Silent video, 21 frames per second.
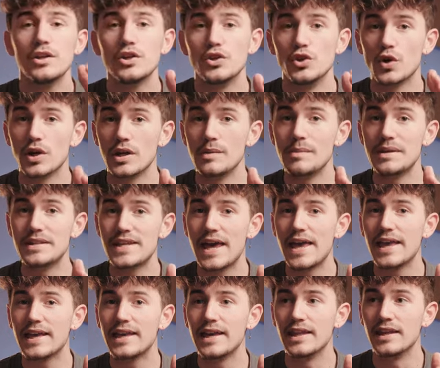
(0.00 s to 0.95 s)
You're gonna be
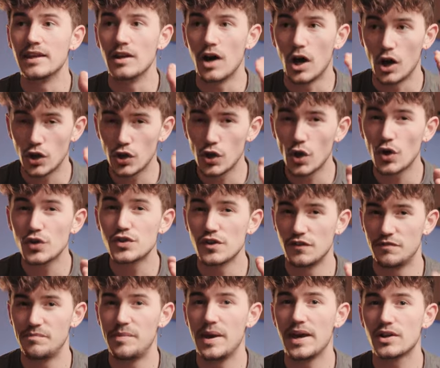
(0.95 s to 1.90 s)
taking a lot
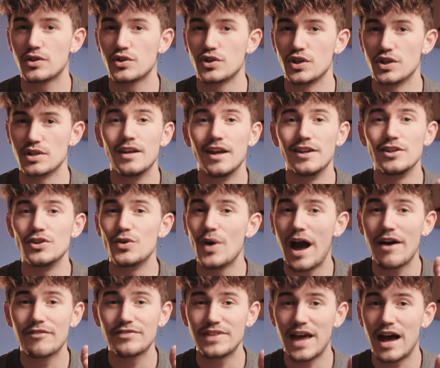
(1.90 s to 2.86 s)
of pictures and you
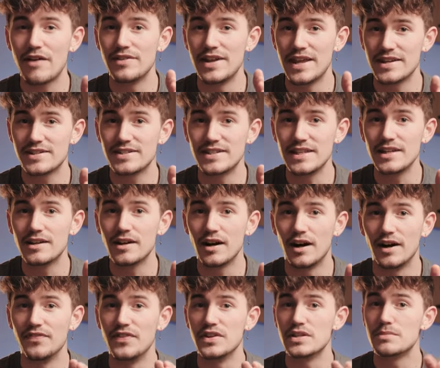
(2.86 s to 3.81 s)
have to have an SD
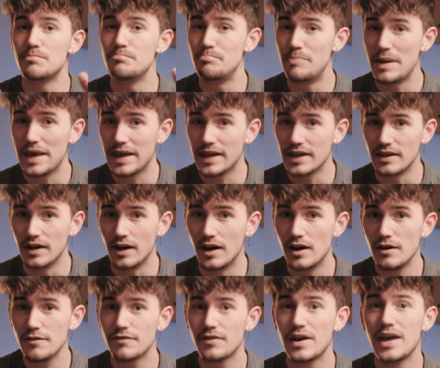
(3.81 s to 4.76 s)
card that's big
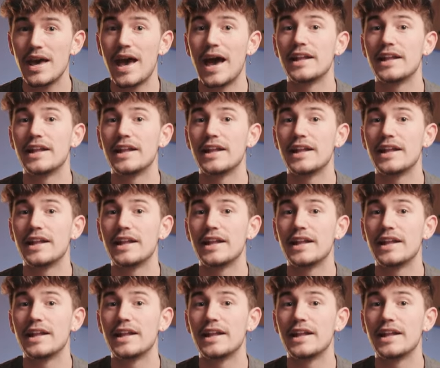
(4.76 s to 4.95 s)
enough